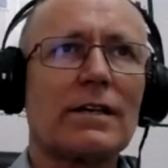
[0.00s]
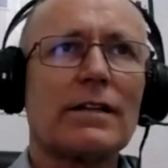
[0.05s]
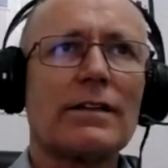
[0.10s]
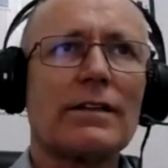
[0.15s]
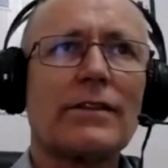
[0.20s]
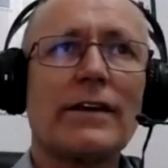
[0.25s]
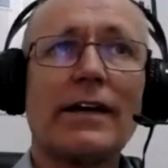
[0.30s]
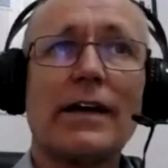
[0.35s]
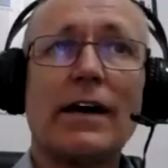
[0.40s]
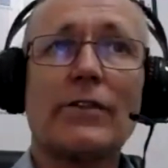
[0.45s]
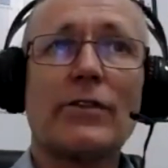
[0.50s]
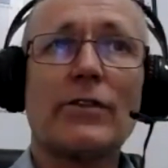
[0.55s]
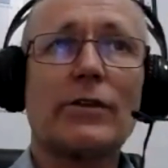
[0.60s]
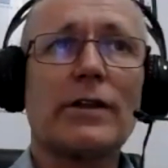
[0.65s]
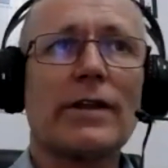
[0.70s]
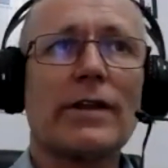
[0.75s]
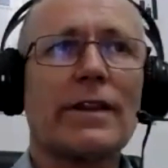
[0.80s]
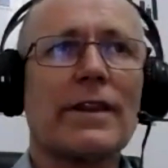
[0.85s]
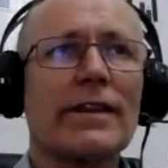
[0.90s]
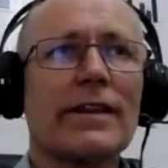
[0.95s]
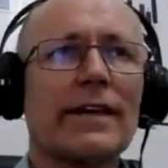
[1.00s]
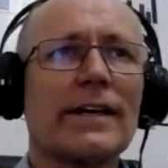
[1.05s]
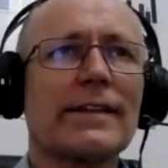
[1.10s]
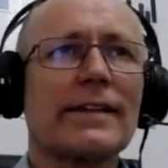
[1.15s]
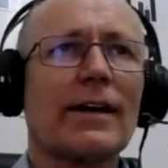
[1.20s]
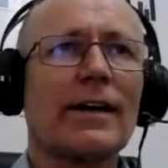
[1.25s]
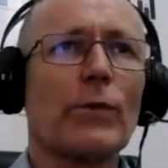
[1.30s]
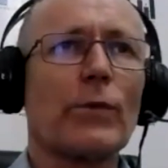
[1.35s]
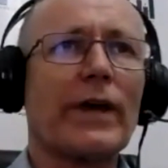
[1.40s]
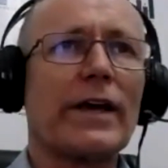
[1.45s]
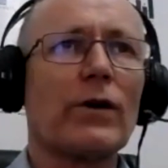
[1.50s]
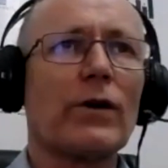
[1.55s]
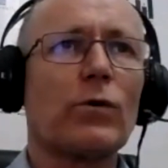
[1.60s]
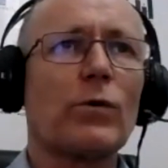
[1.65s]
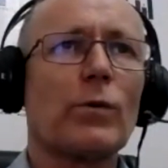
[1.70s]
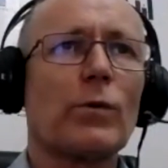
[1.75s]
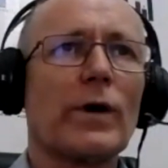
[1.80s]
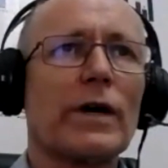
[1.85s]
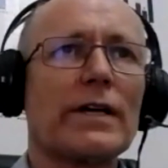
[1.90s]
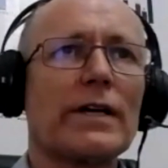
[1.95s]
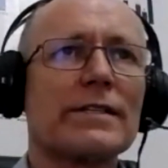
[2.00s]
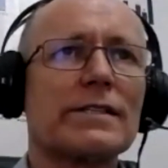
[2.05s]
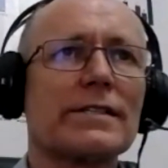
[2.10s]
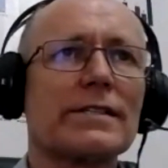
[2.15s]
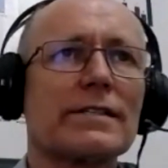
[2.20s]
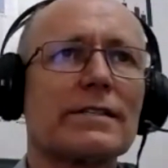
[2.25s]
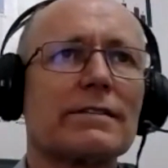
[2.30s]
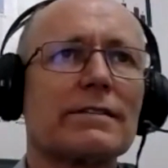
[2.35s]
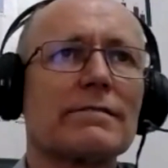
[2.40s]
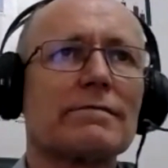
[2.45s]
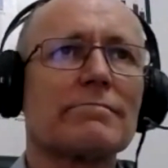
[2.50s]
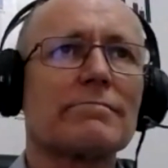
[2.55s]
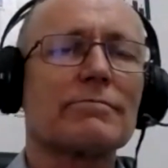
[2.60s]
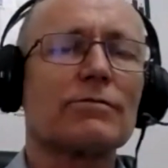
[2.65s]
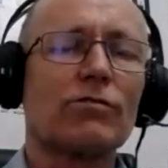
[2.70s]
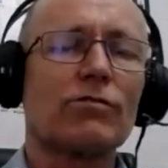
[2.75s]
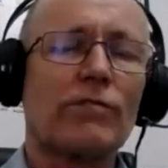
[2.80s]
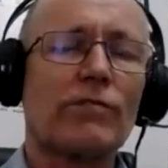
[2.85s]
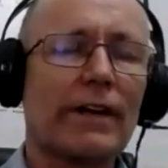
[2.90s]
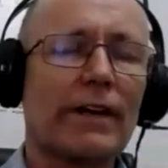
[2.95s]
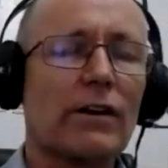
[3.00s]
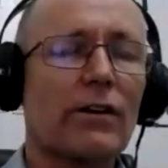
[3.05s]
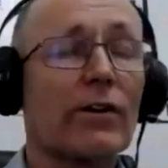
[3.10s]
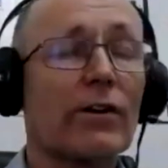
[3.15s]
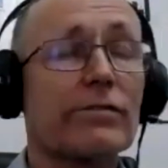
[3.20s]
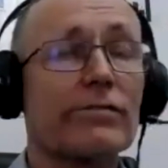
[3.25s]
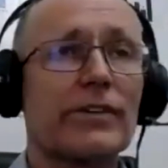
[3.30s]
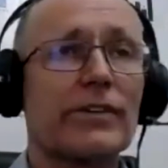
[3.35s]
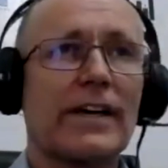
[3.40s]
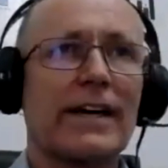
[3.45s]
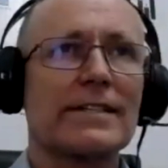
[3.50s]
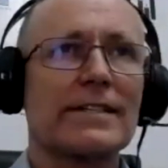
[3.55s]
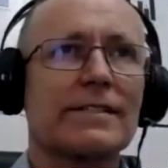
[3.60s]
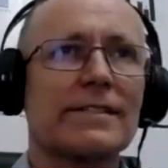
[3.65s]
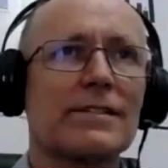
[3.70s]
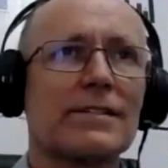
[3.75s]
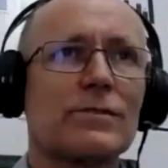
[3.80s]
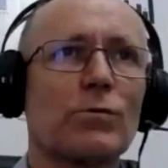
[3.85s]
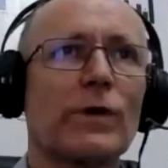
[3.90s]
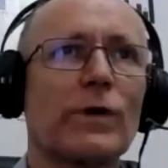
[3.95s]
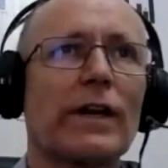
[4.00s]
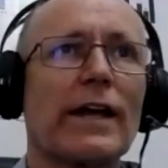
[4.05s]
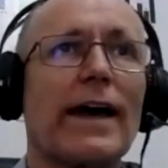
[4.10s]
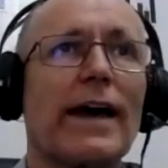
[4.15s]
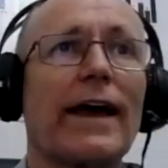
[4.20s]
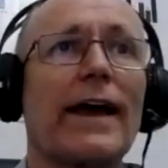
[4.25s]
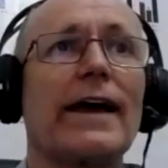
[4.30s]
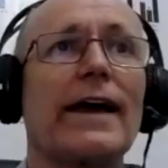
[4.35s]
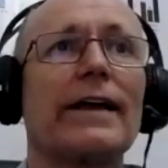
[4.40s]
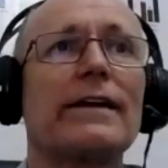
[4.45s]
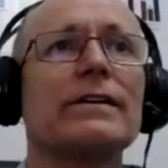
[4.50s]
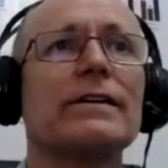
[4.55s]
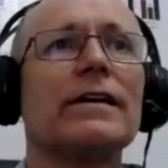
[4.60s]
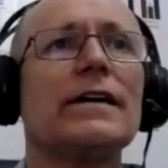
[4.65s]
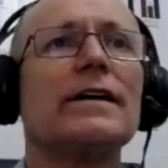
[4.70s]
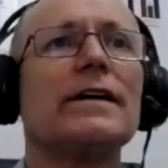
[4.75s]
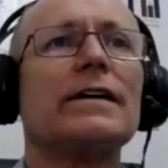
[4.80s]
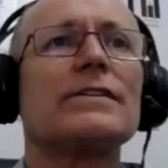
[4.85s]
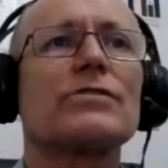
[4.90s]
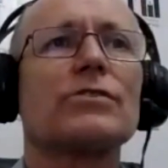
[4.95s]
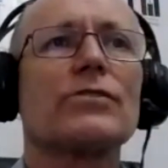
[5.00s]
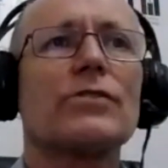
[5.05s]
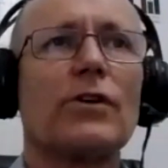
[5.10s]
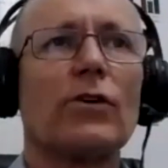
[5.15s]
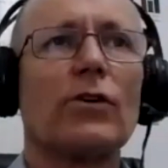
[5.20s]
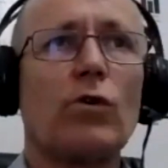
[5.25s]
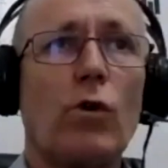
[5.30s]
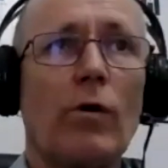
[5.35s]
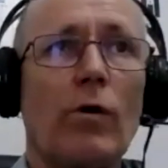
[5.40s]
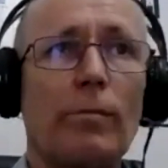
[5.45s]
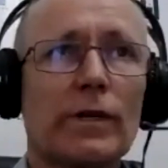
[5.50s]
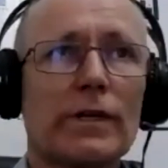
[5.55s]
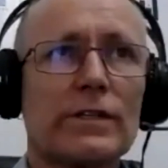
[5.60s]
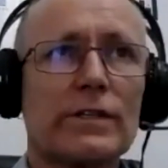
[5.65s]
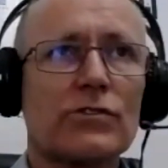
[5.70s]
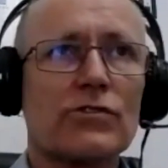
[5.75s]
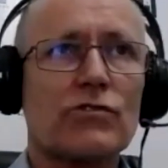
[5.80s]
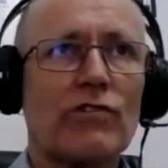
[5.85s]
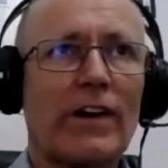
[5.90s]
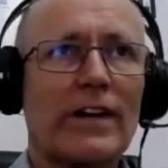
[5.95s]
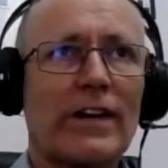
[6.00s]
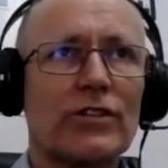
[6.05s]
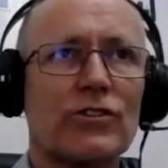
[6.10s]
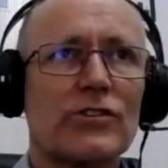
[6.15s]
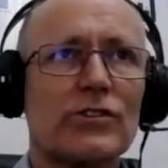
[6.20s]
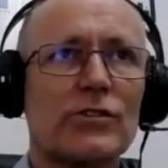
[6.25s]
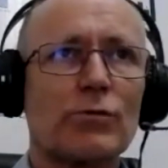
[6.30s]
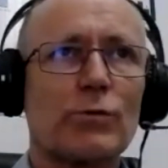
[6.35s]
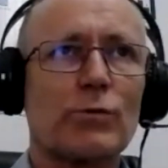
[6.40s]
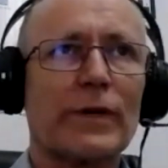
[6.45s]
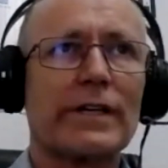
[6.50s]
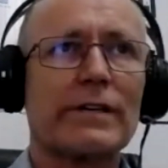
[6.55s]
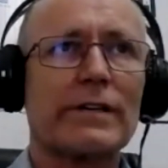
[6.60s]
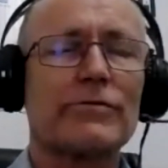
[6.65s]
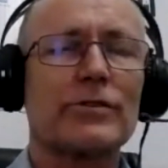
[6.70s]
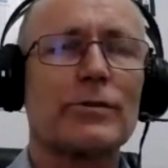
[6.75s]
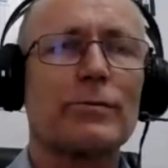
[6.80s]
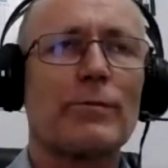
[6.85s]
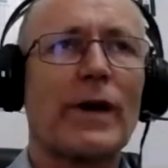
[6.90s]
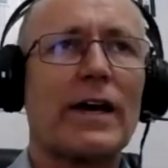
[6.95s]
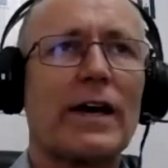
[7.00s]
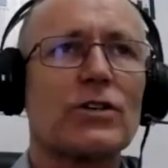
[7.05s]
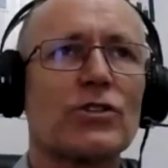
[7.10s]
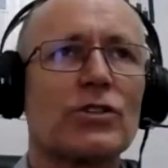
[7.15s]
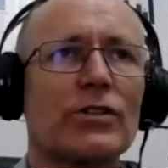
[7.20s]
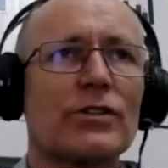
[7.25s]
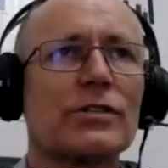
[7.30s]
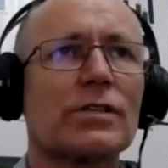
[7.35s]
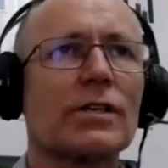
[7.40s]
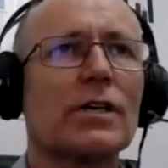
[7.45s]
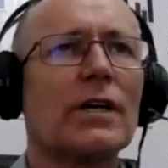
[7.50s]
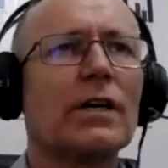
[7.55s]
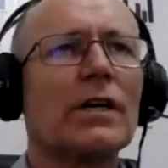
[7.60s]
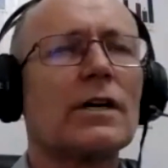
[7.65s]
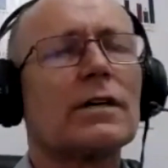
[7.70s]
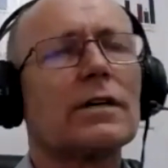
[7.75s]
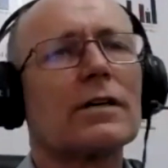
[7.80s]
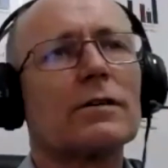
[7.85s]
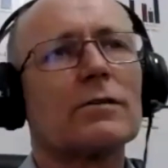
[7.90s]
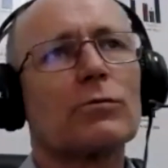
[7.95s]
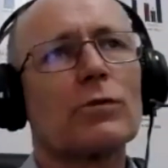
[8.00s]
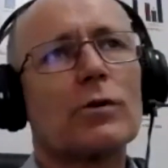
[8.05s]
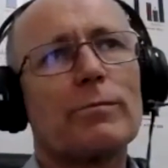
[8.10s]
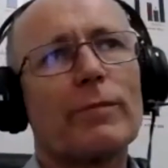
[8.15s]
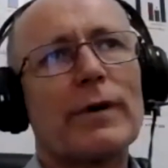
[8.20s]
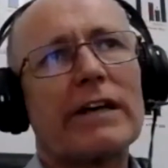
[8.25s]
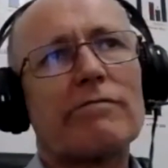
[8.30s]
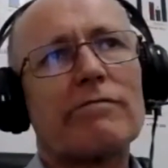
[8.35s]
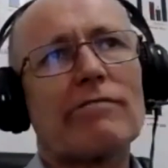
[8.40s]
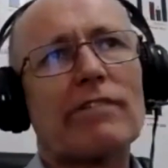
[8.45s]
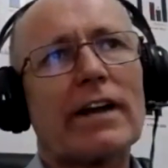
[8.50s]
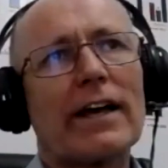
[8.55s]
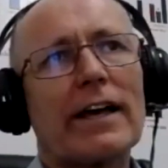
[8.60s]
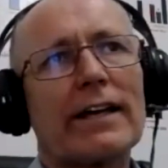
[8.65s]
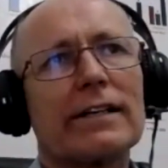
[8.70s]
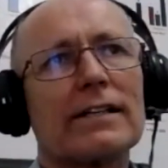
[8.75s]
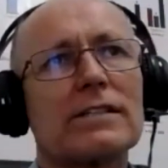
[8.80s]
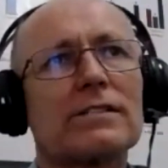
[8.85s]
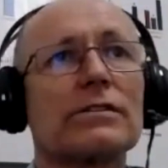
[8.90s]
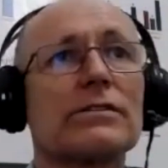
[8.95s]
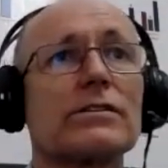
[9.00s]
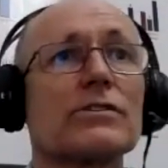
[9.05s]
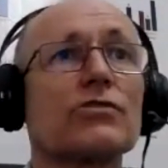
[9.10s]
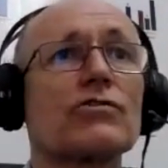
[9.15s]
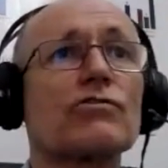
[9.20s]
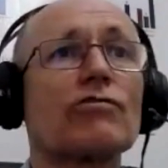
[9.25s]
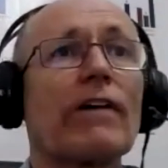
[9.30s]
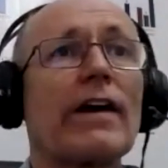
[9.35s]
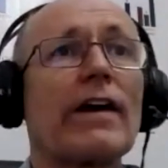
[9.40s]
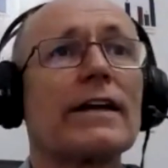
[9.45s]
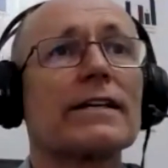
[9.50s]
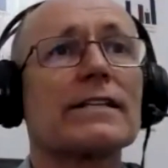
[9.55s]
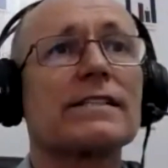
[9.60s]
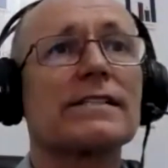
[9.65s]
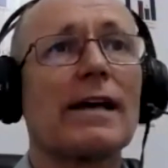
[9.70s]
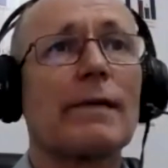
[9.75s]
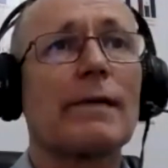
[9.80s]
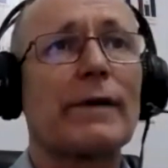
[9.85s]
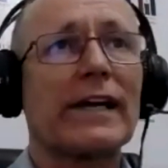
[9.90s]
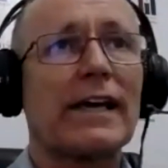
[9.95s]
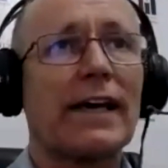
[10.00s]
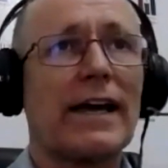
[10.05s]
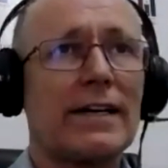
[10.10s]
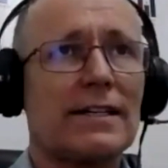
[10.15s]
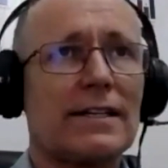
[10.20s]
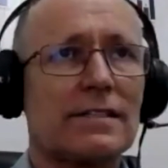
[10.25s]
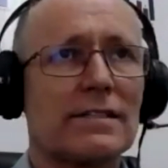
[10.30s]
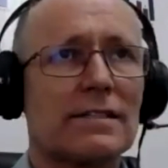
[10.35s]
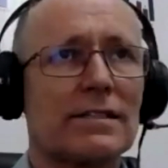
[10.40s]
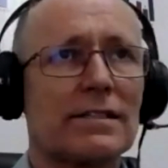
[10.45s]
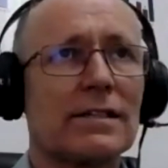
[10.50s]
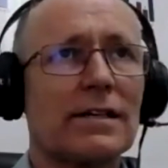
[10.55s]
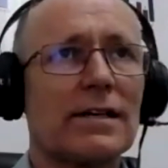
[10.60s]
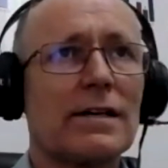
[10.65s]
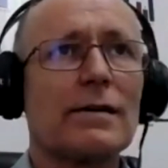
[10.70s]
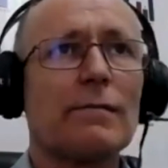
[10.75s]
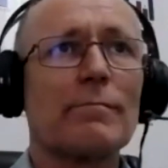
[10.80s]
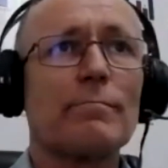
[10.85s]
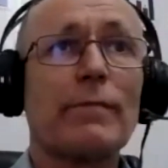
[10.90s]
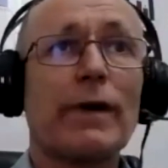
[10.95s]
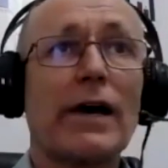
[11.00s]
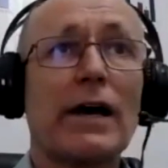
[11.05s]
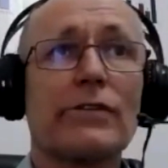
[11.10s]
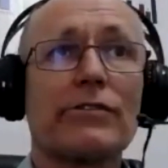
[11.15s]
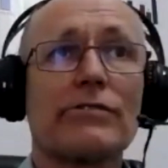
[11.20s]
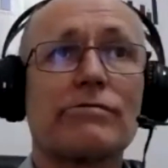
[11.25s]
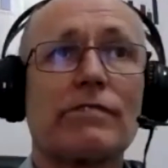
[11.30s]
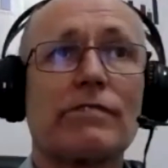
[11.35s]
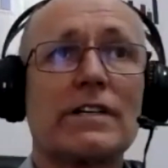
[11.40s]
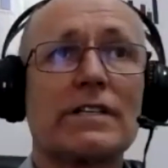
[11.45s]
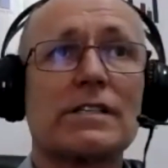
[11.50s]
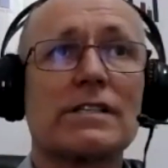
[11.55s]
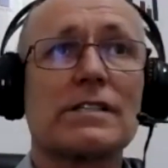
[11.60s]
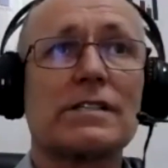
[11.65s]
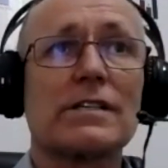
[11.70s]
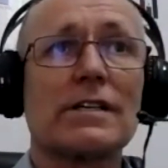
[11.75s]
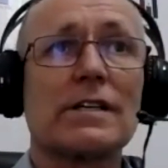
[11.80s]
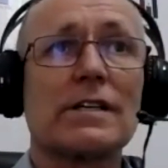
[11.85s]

The other thing that we always, or in a lot of cases, will add to the normal instructions we give to patients would be relating to the tranexamic acid mouth rinse,